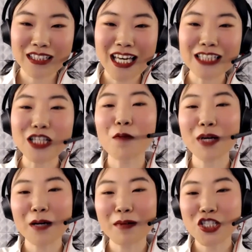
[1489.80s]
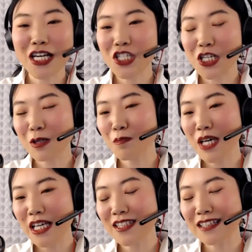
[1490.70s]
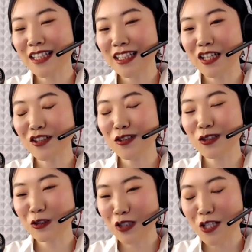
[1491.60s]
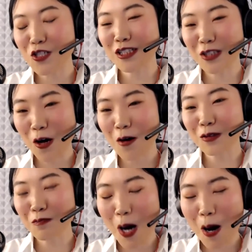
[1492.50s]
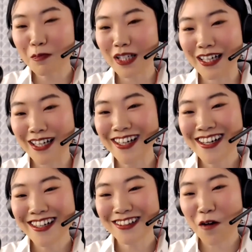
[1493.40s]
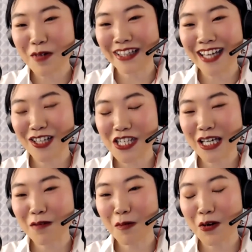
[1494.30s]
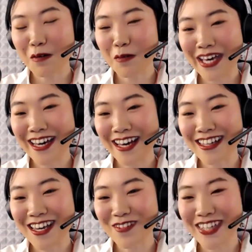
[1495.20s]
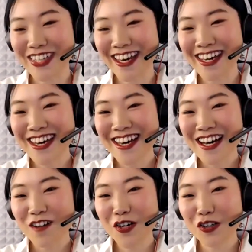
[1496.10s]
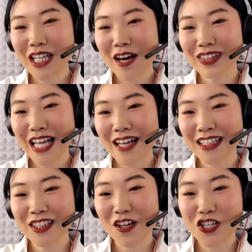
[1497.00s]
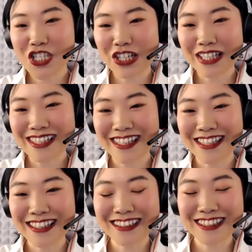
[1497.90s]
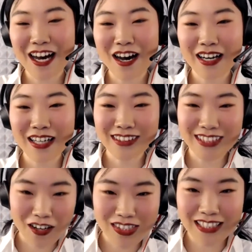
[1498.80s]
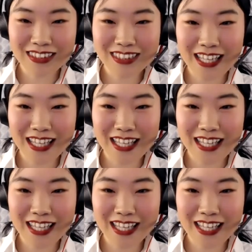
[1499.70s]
the key topic about ChatGPT, since it's such a popular topic that actually keep people awake at the evening. We also have Denis Loechel. He's a consultant,